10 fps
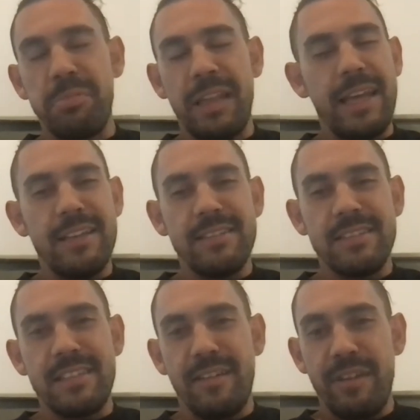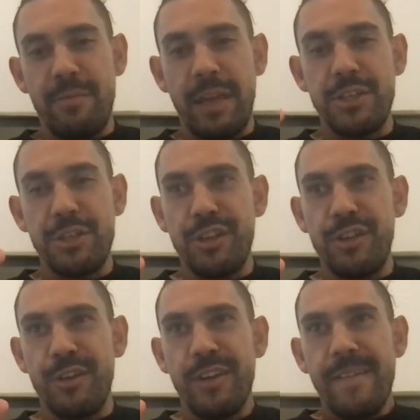players and stuff. Imagine
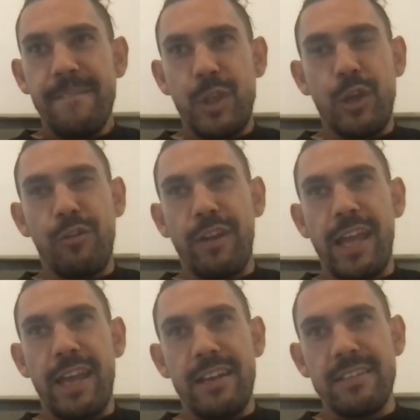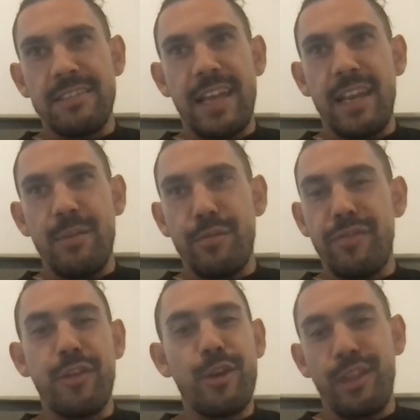you created a stadium of
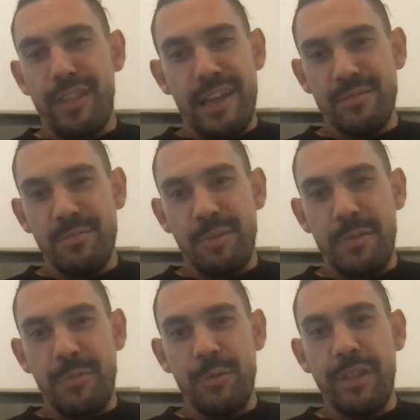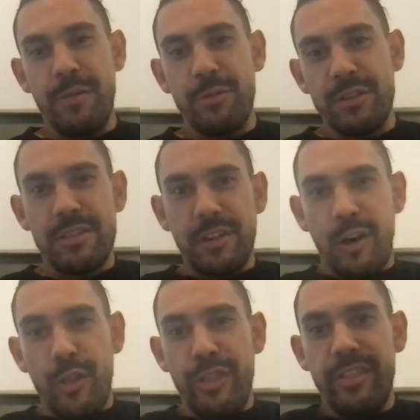30,000 people that was
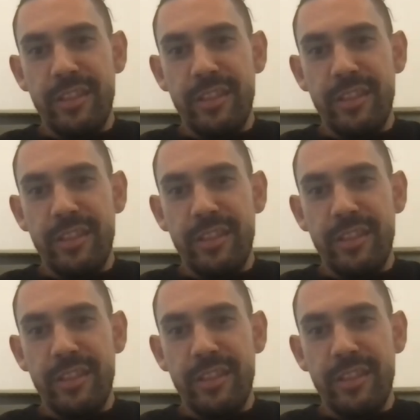on